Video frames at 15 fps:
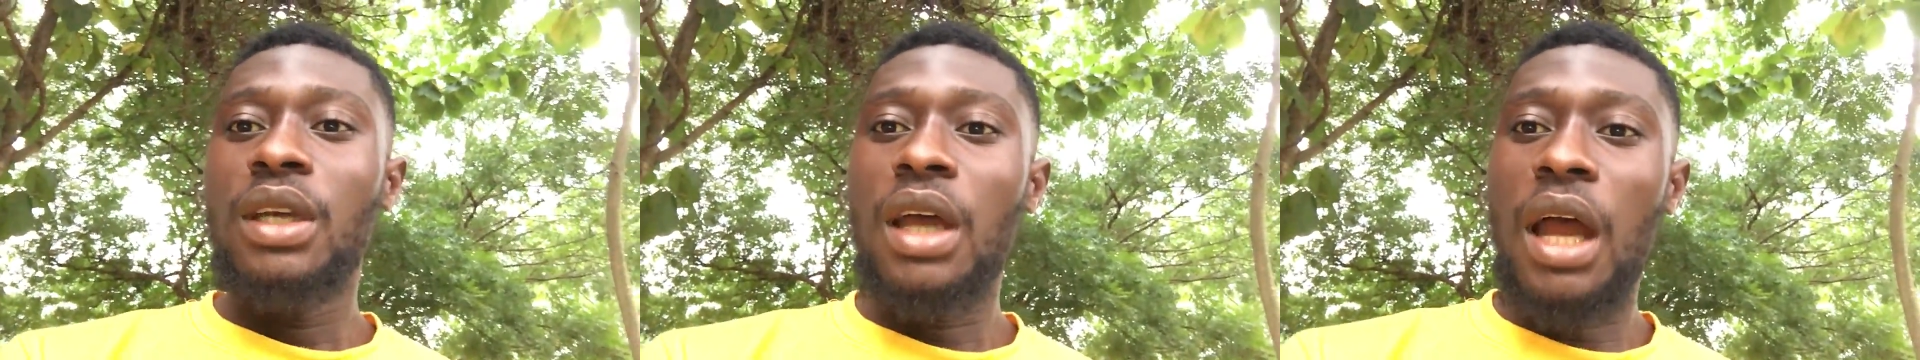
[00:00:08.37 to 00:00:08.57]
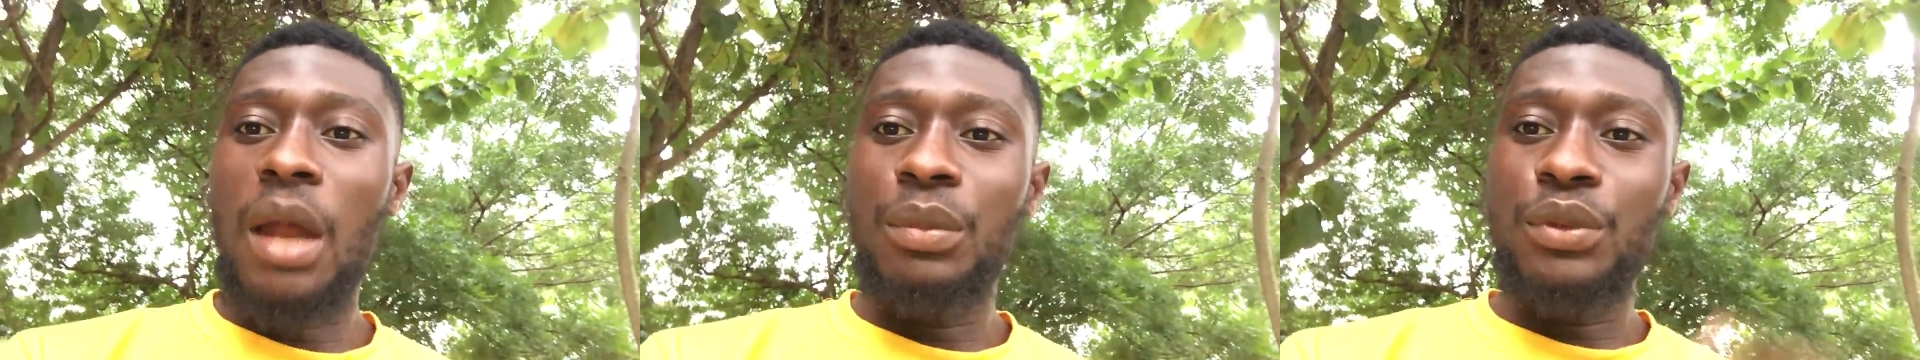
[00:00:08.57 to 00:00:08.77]

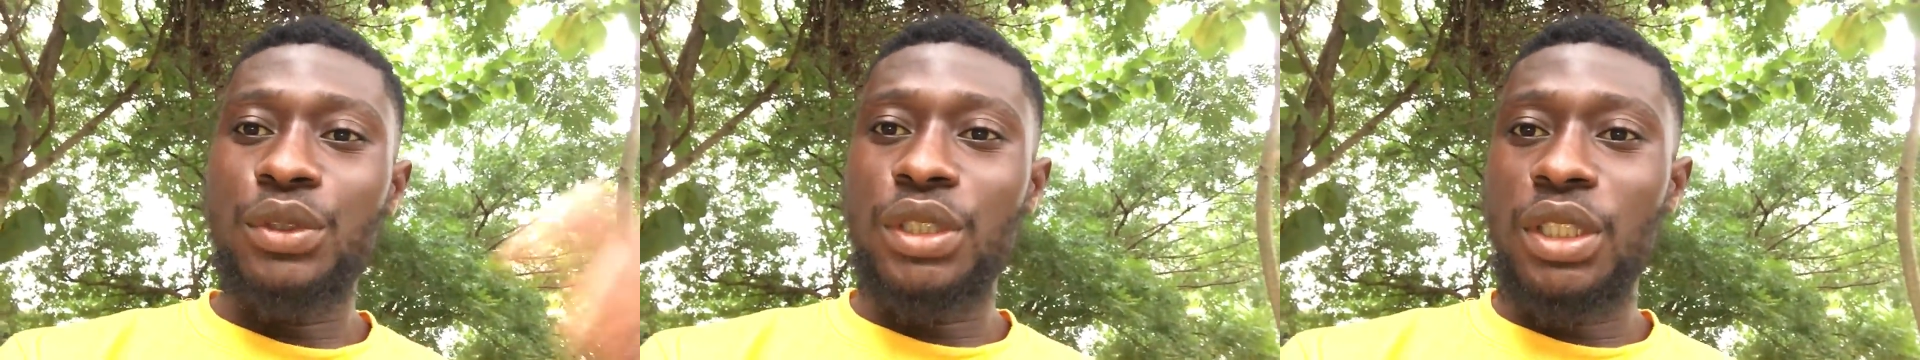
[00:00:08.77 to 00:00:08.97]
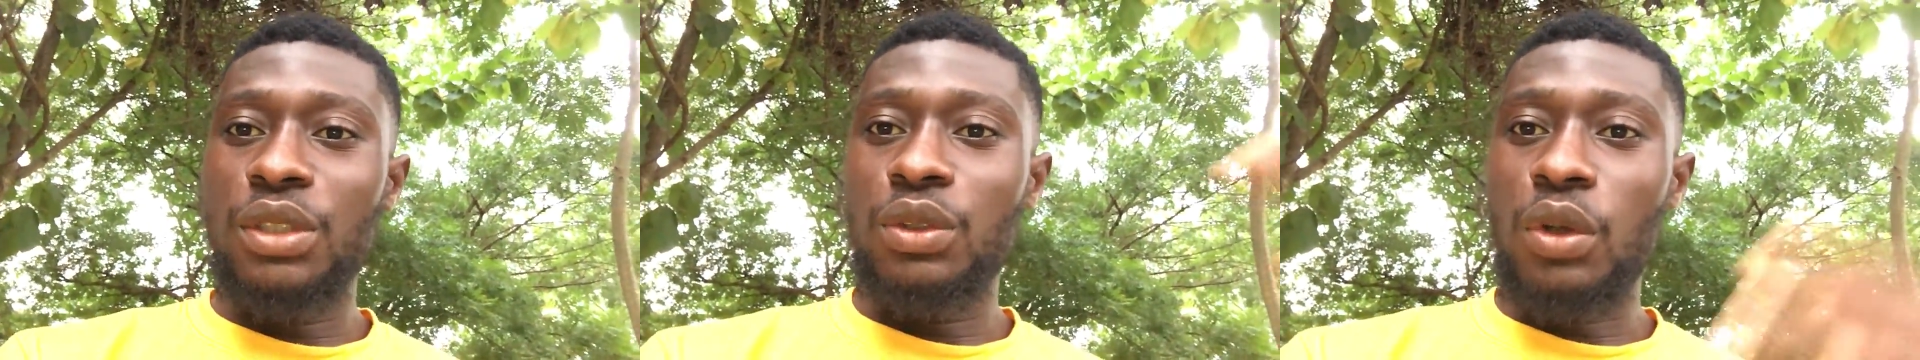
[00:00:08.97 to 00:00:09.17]
I
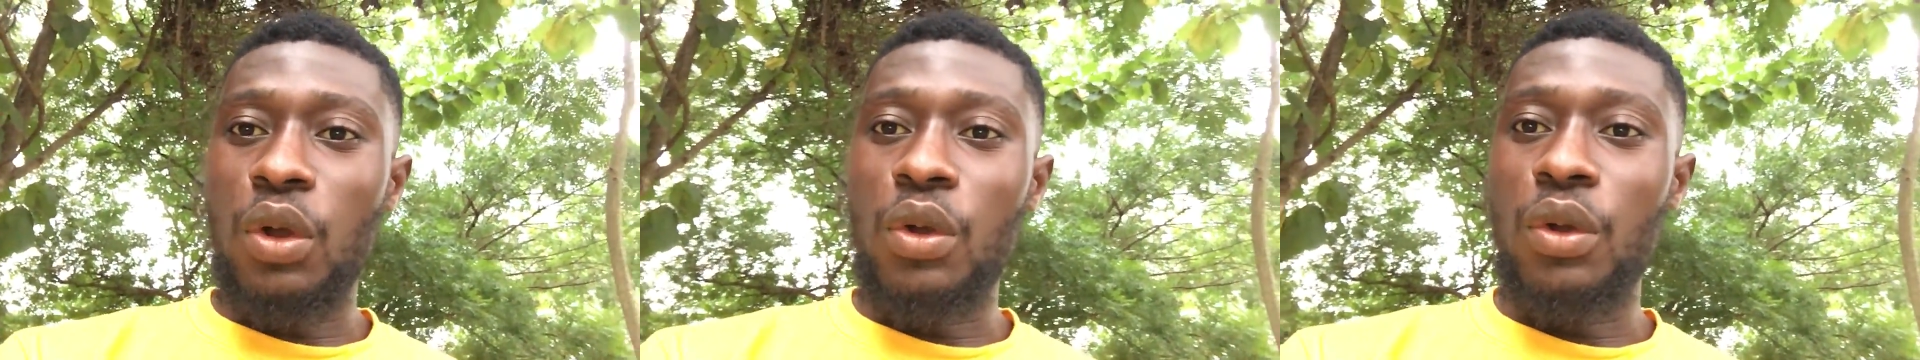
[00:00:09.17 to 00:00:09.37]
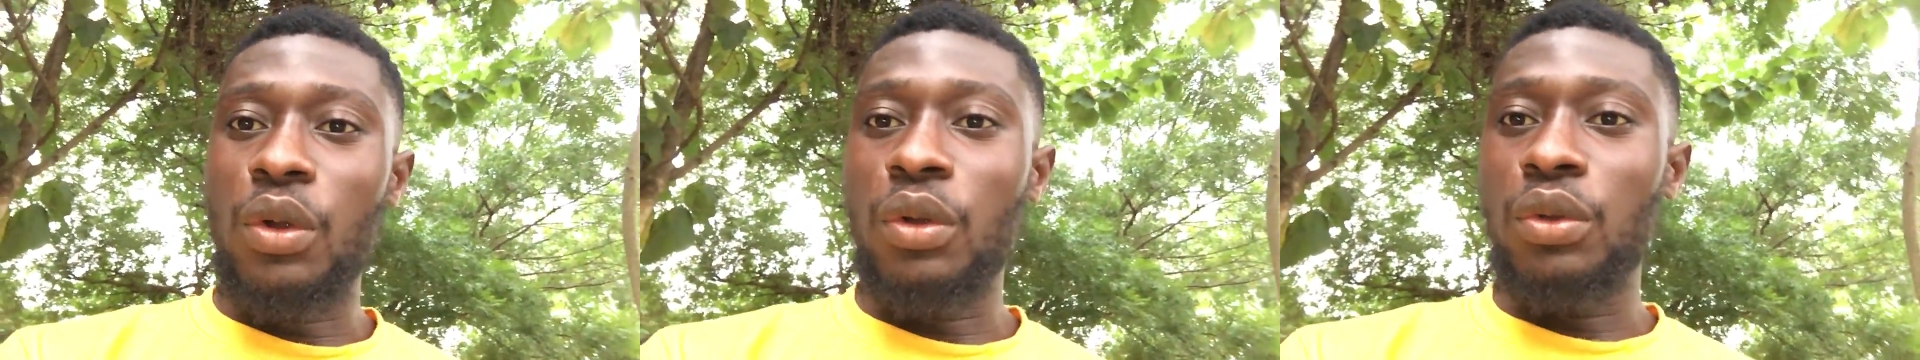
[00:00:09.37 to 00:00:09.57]
appreciate
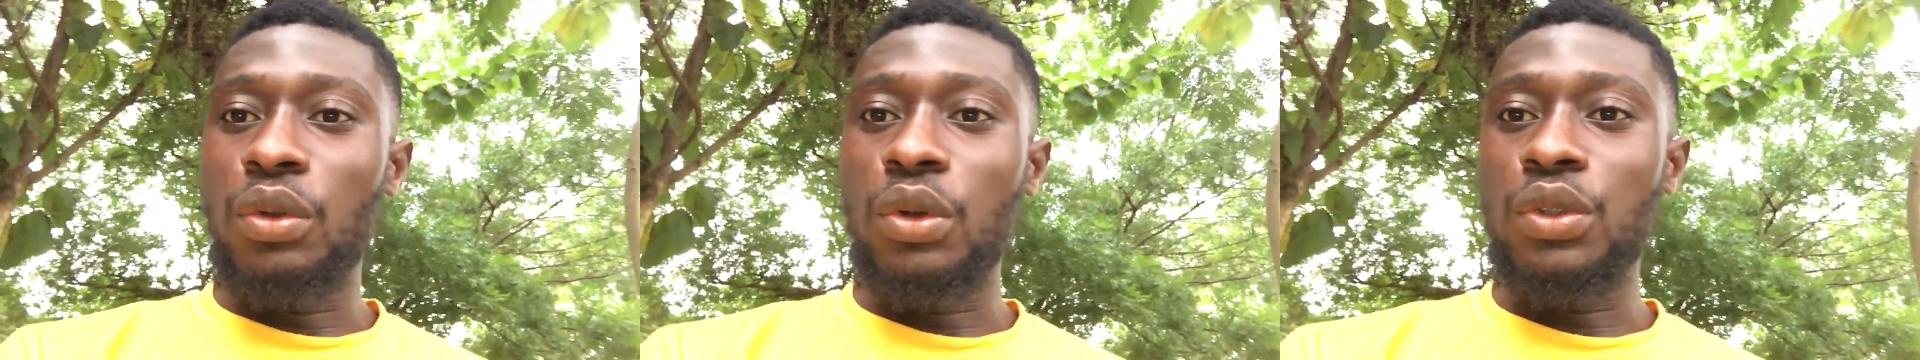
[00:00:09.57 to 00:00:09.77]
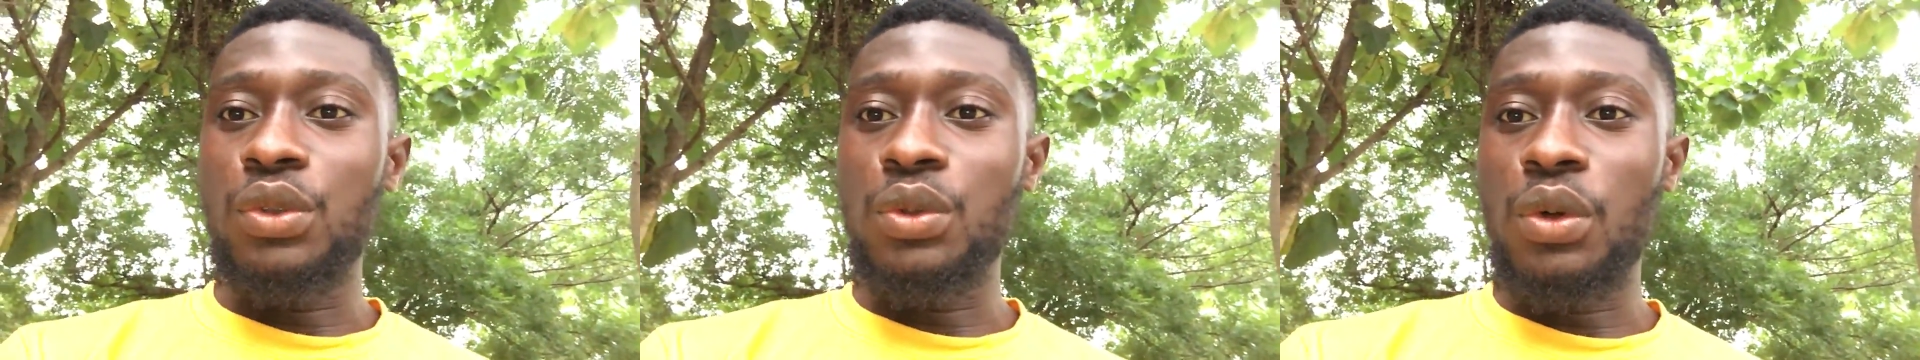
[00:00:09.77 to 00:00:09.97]
all
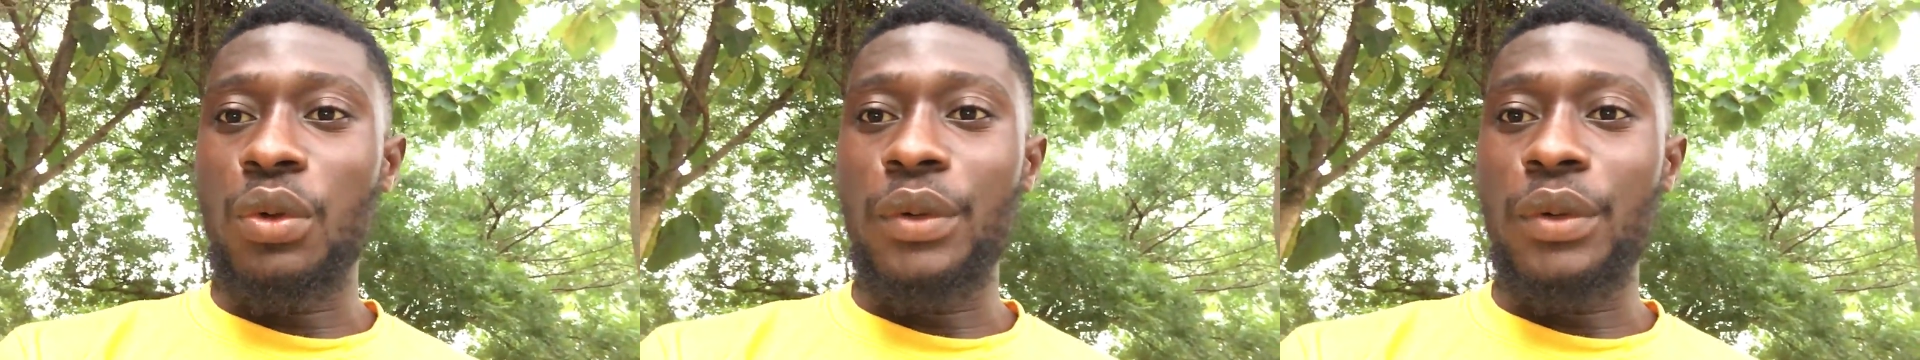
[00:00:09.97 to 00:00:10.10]
those who